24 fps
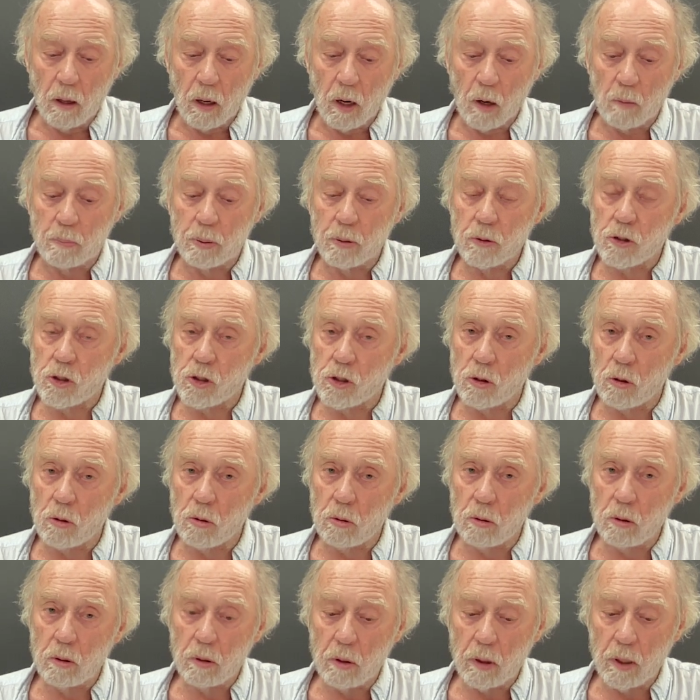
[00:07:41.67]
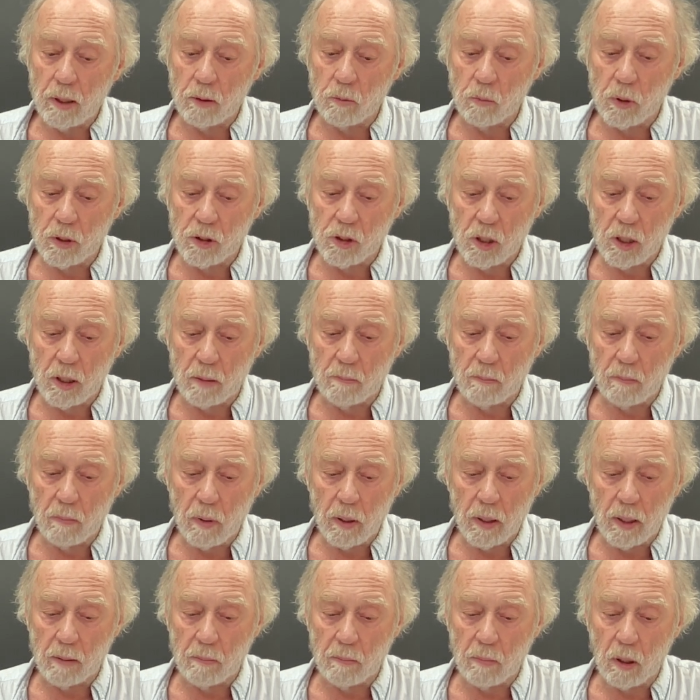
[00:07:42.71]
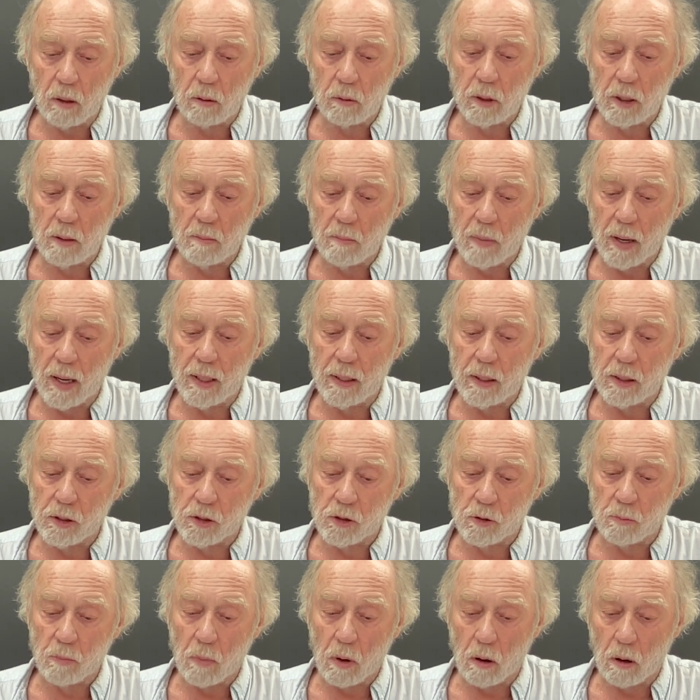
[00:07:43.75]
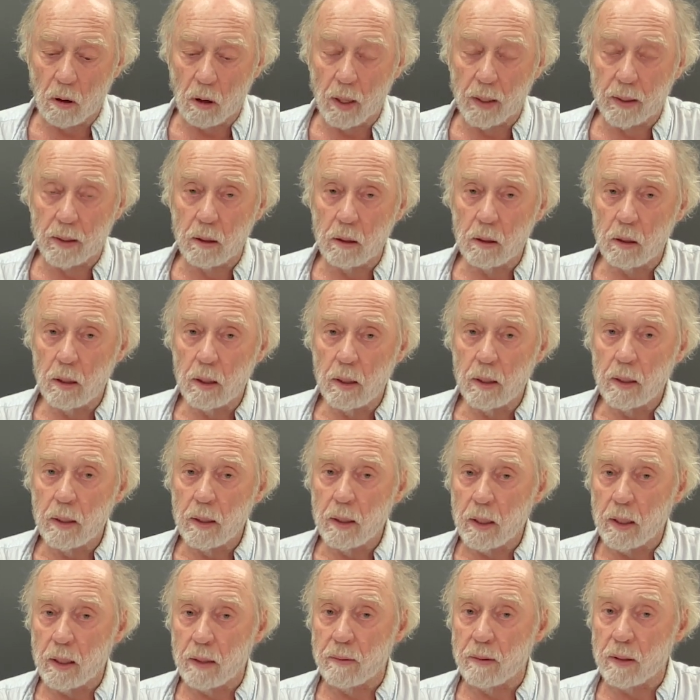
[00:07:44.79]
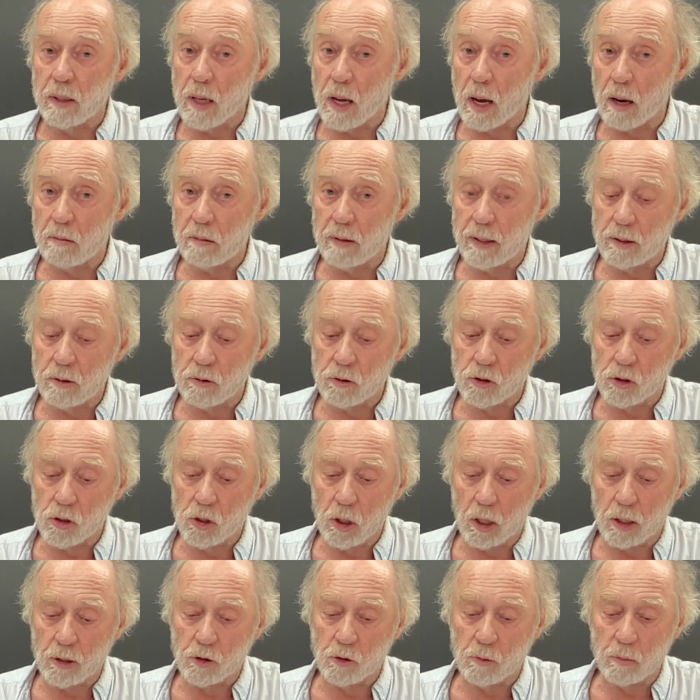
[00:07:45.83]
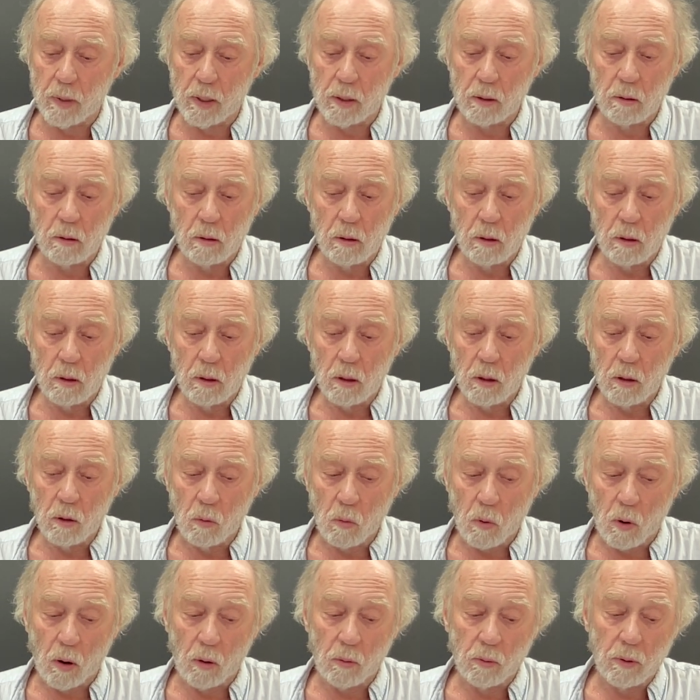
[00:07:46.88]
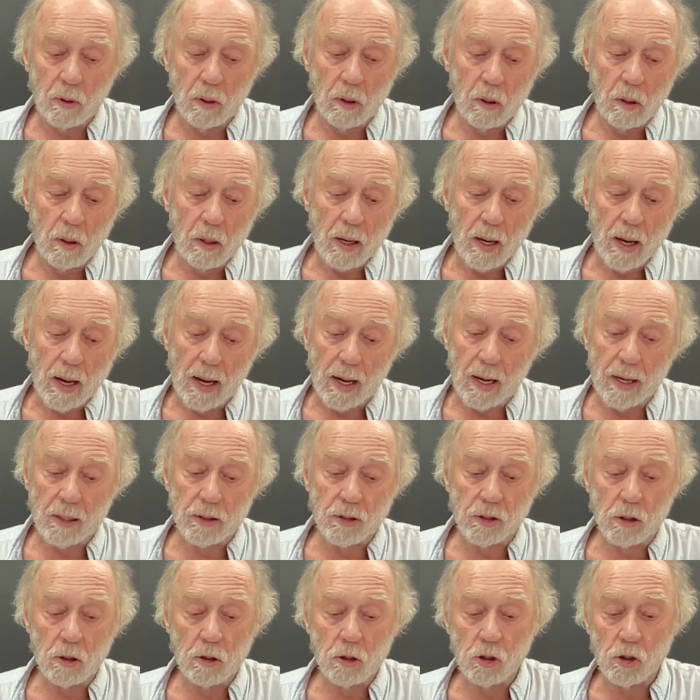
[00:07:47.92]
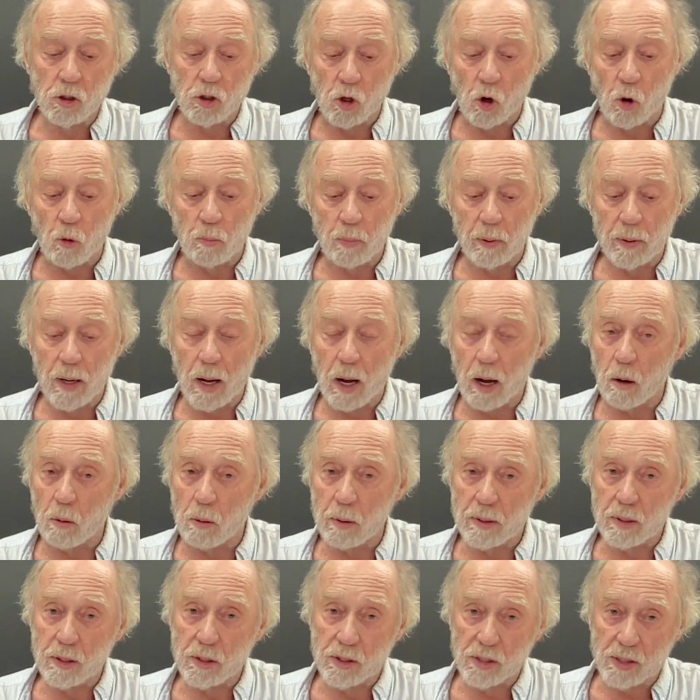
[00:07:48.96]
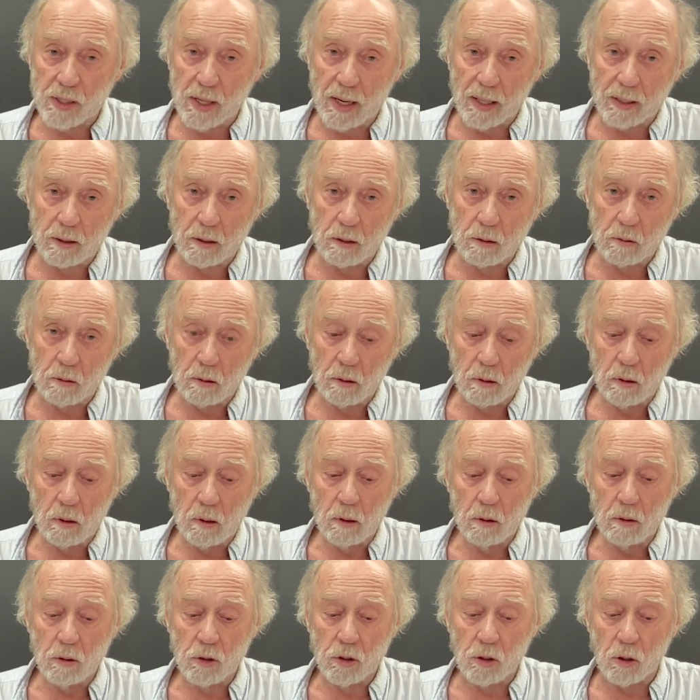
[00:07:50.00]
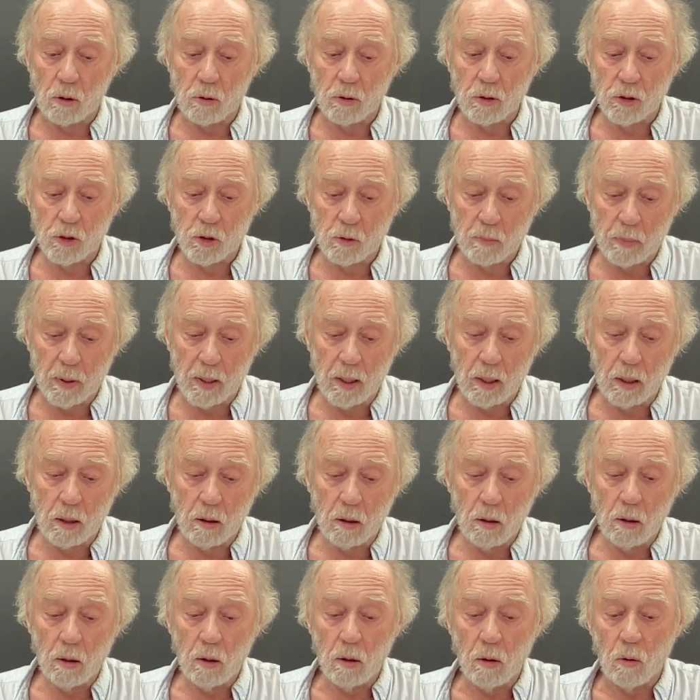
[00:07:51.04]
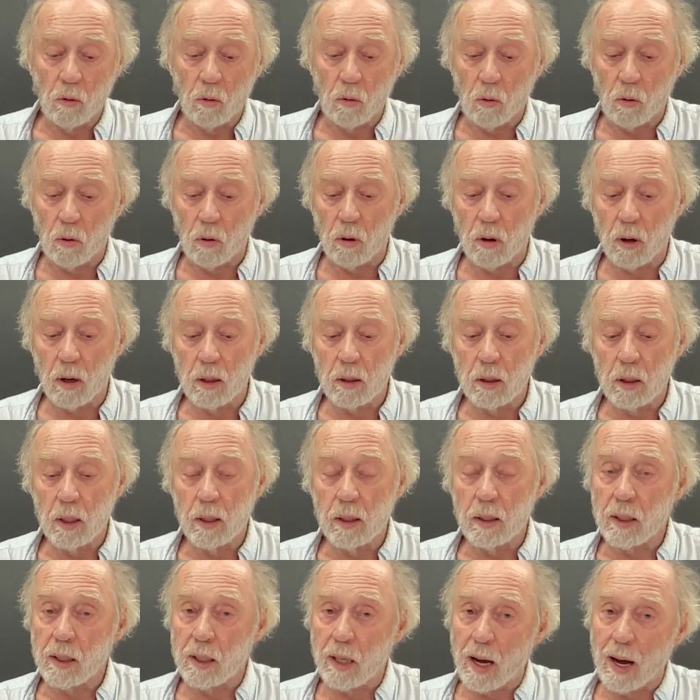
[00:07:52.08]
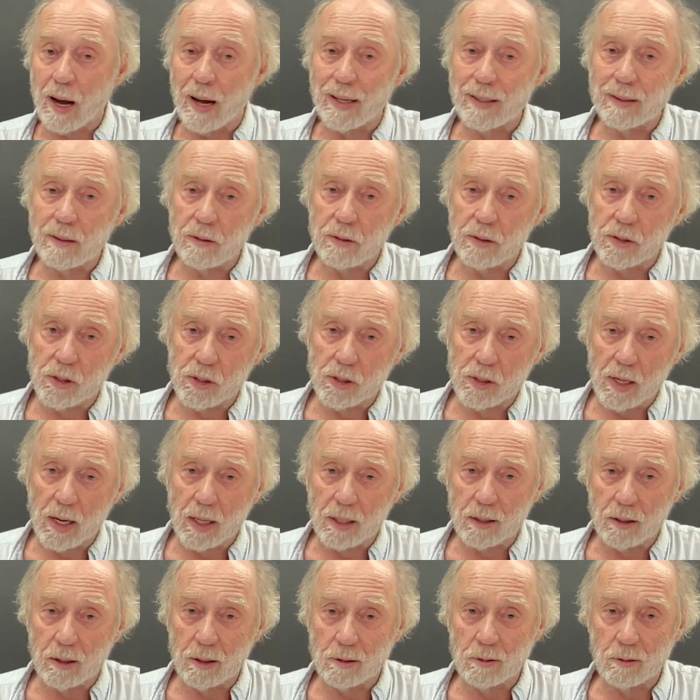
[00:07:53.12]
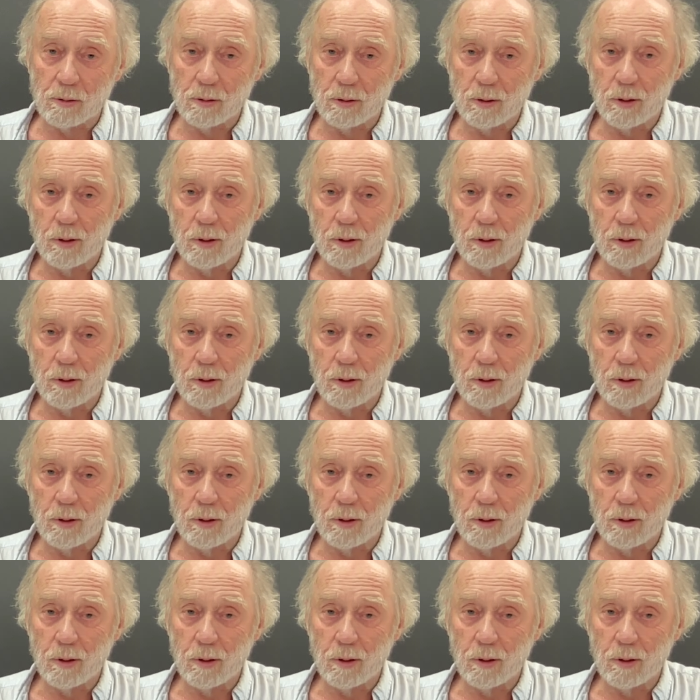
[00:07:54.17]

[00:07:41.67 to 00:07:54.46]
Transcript: a pursuit in which he merely made his mark, in the narrator's judgment, quote, as Schopenhauer II, so to speak, or Kant II,